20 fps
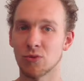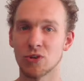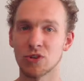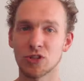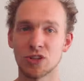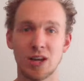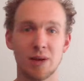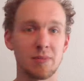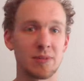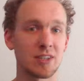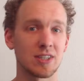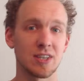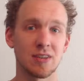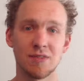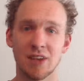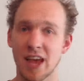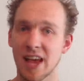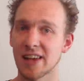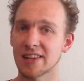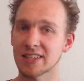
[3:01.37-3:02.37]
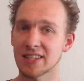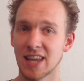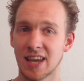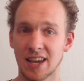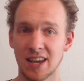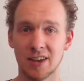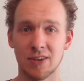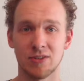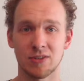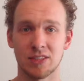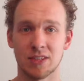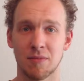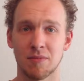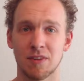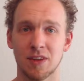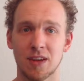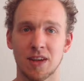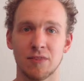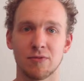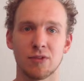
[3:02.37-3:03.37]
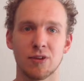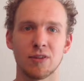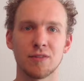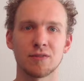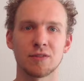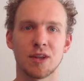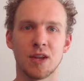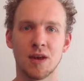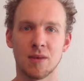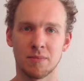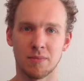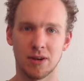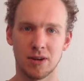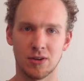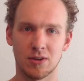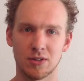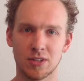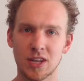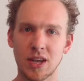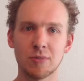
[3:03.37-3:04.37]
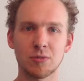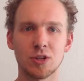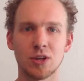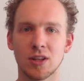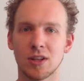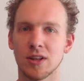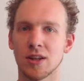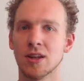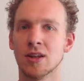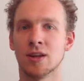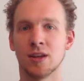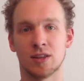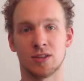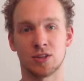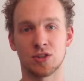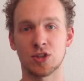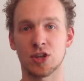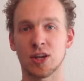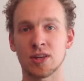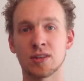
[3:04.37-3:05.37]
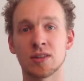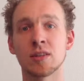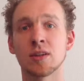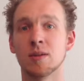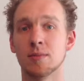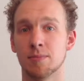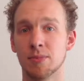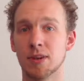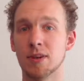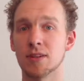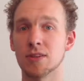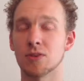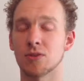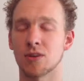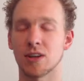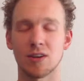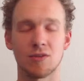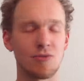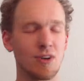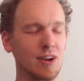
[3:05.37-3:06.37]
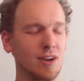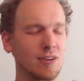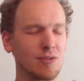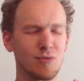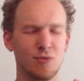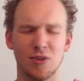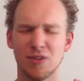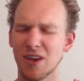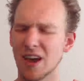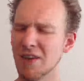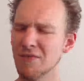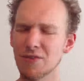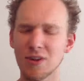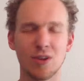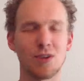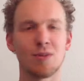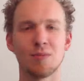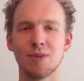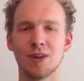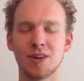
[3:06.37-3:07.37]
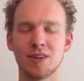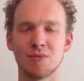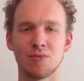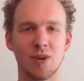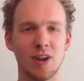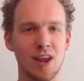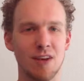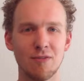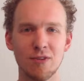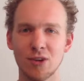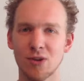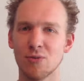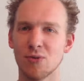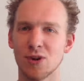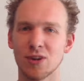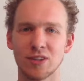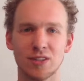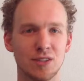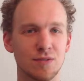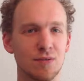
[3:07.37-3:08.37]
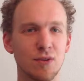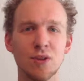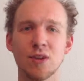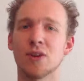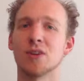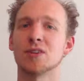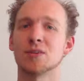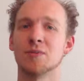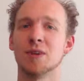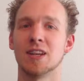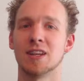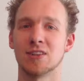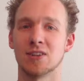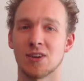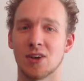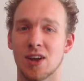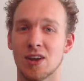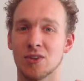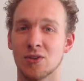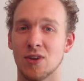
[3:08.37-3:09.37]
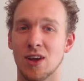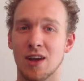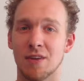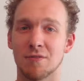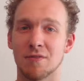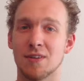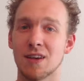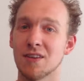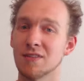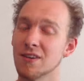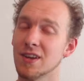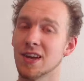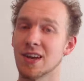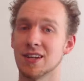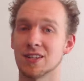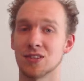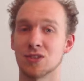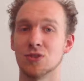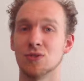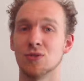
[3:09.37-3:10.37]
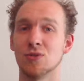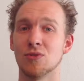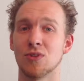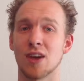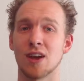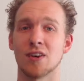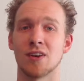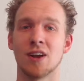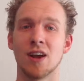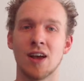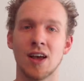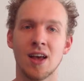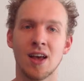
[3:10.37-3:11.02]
version number, CVS tagging or something involved, but conceptually it's just a build. You can run it with every commit whenever you want. It's fully automated and you have nothing else to do there.